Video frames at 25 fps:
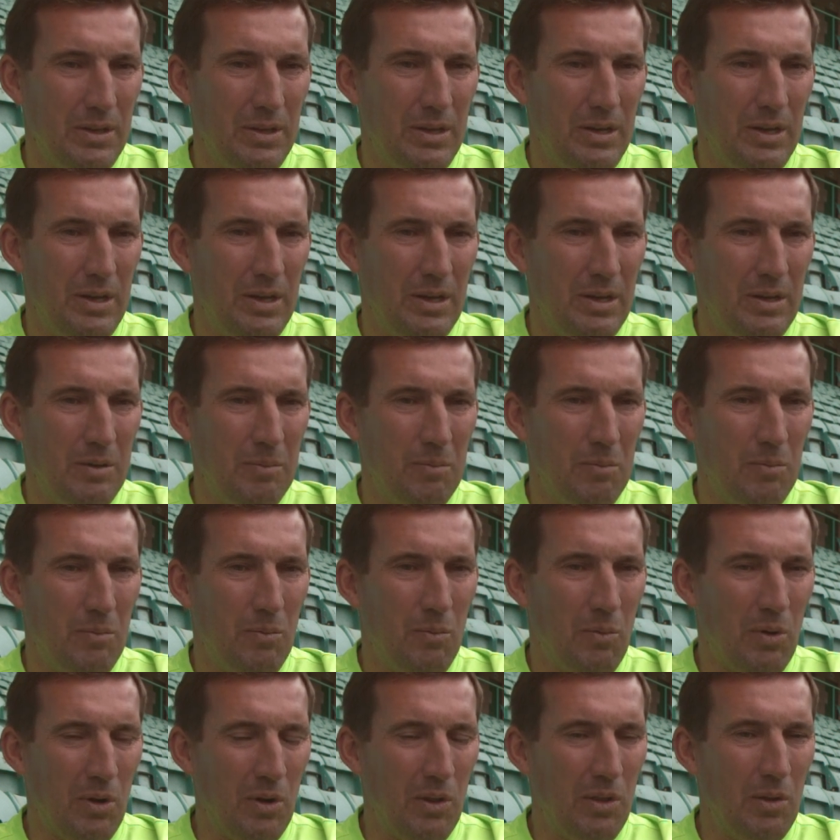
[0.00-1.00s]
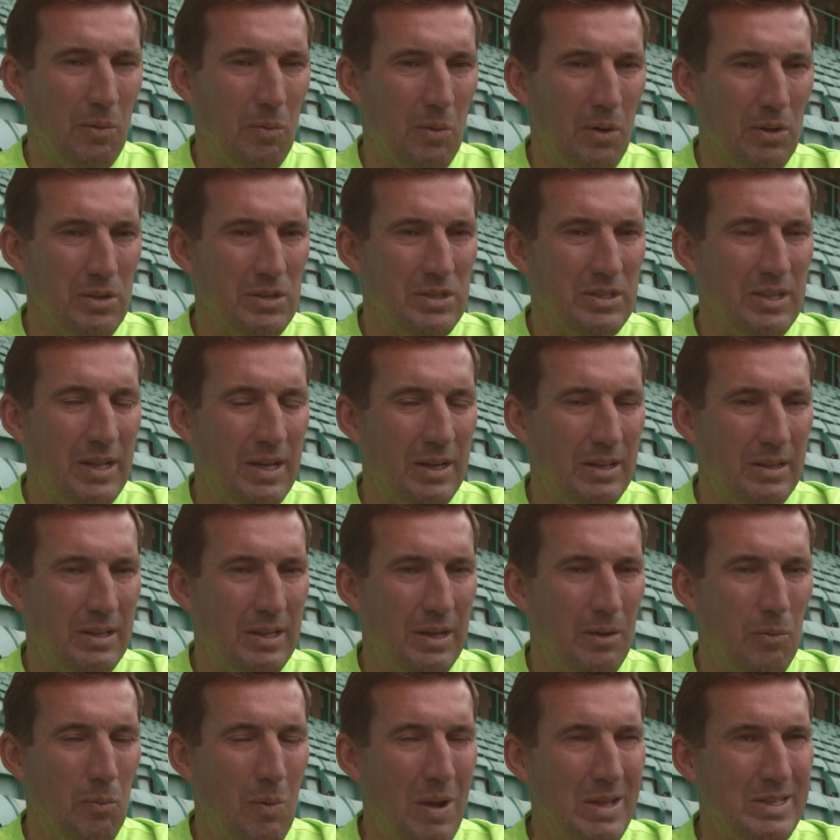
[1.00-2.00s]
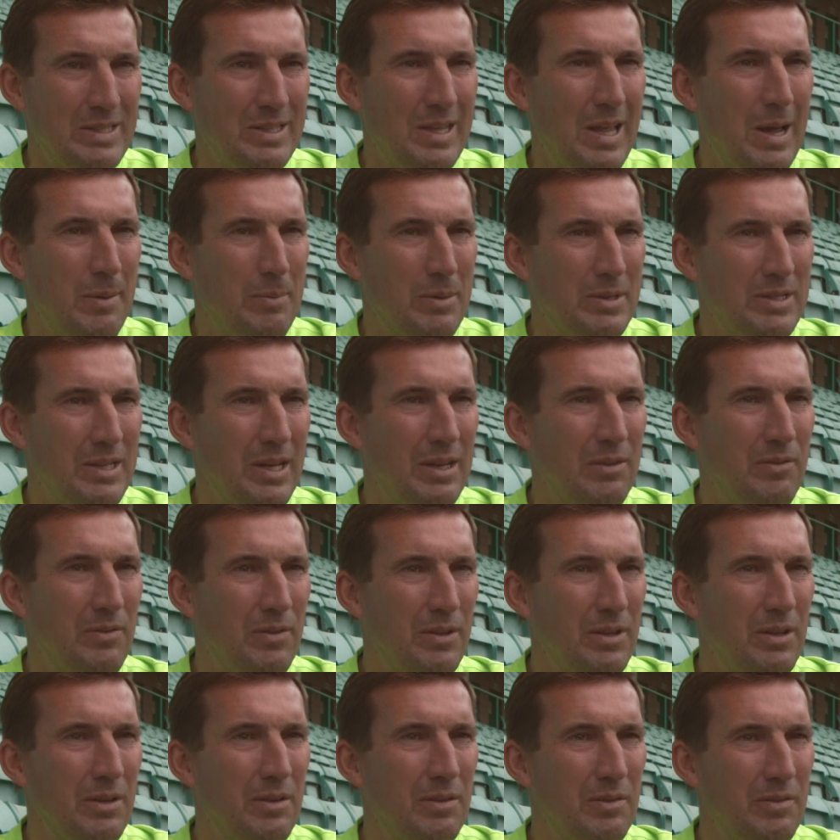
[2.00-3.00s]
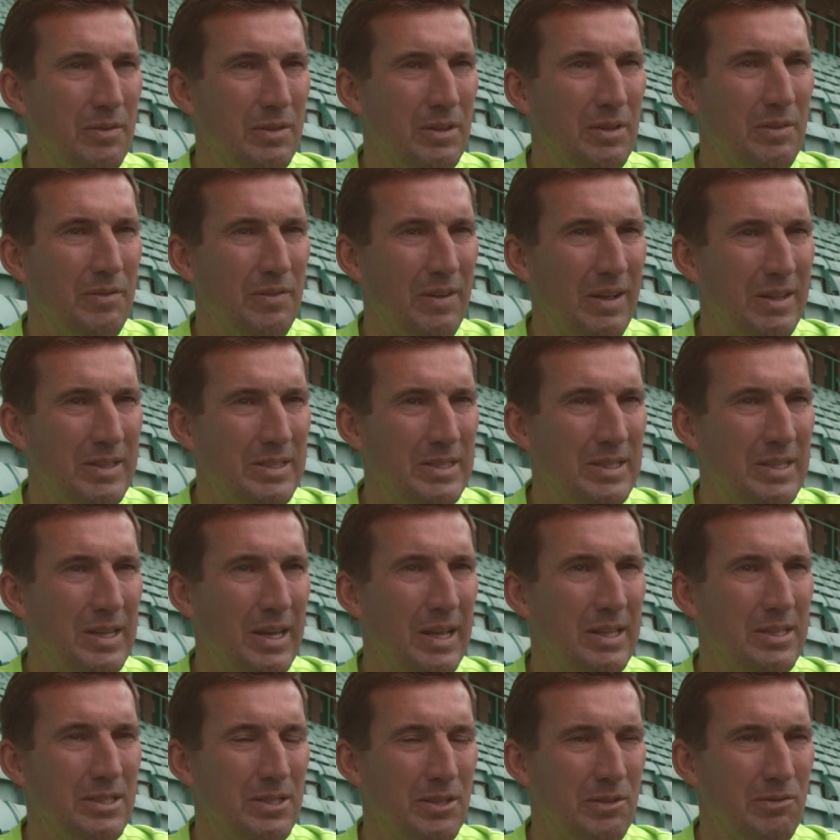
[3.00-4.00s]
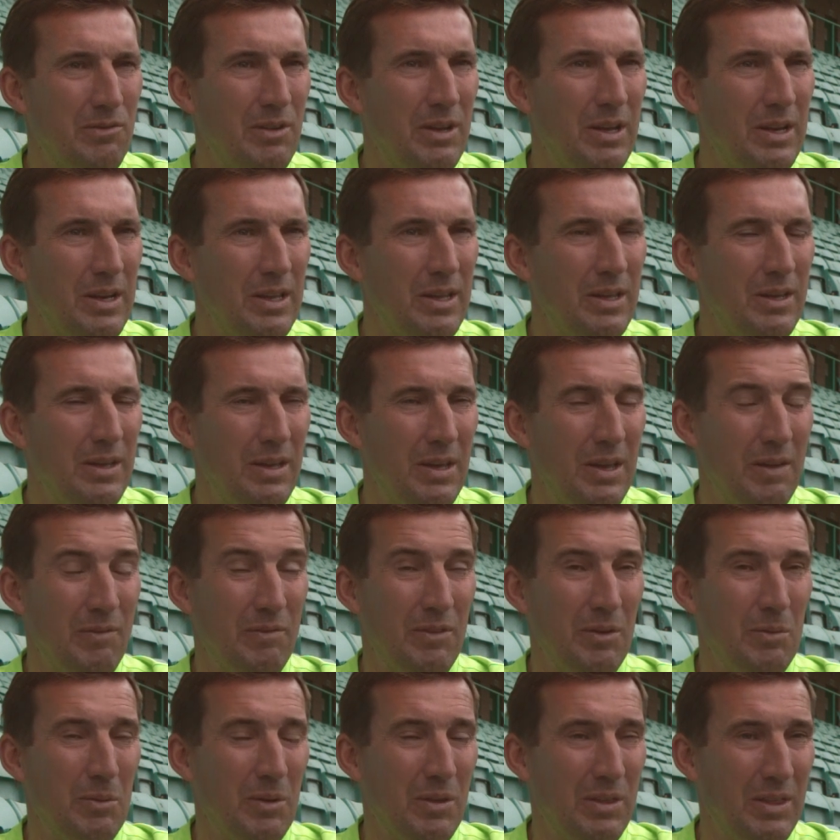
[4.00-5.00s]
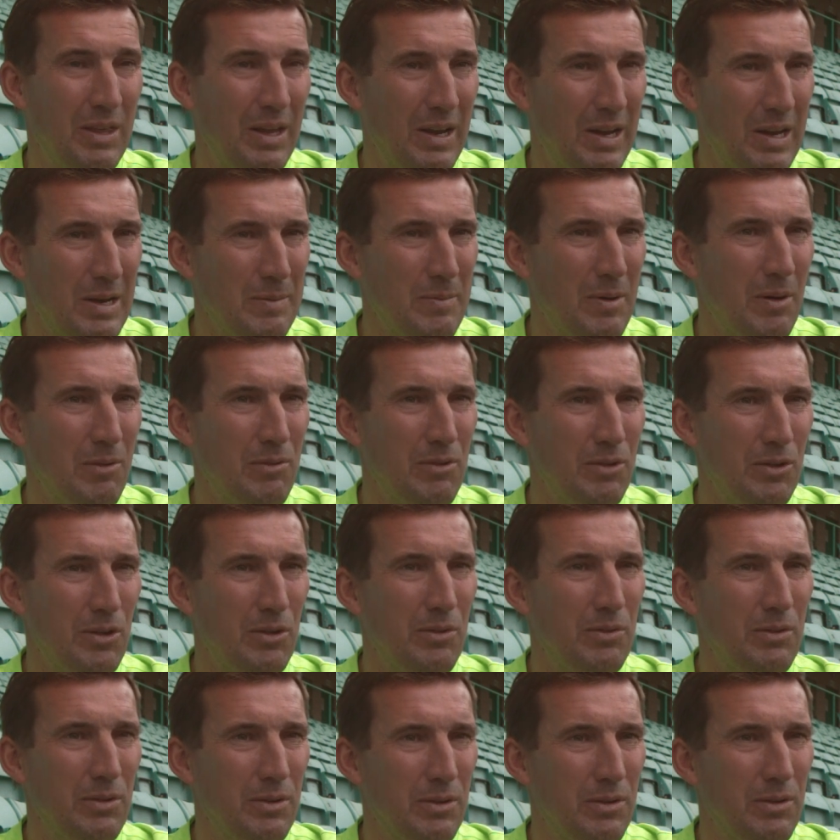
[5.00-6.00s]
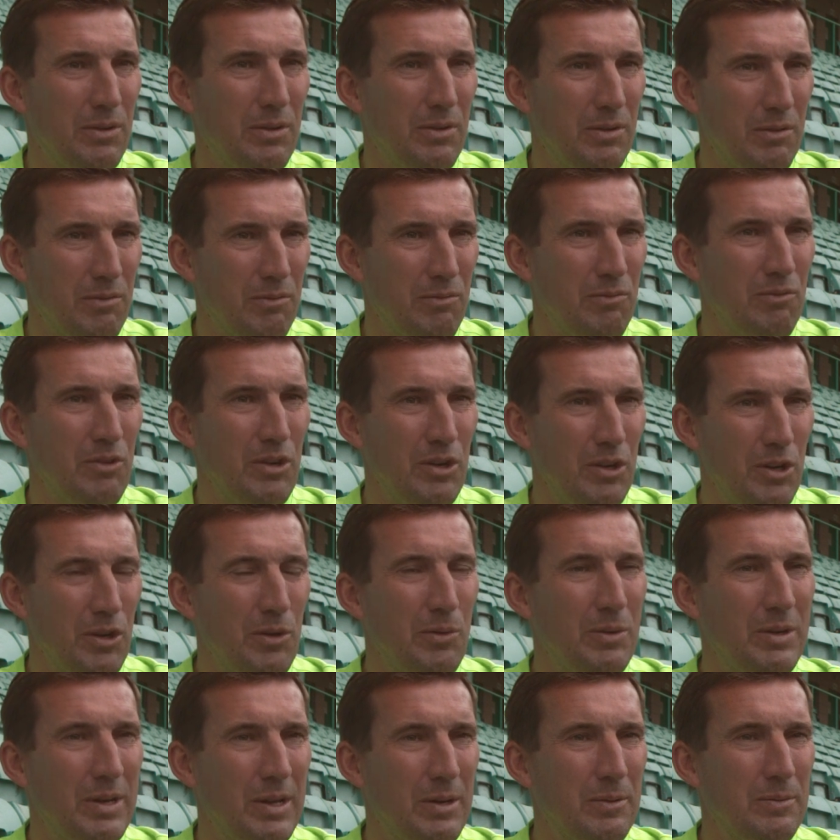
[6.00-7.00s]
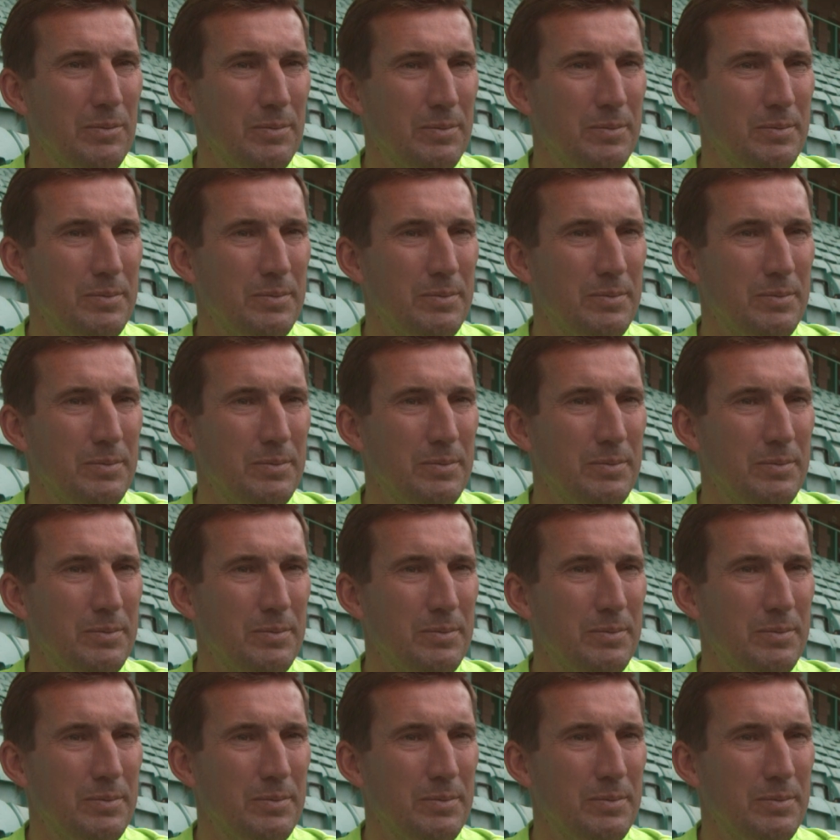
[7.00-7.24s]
one of the ones that whets the appetite for the fans again to really, if they were thinking about renewing now.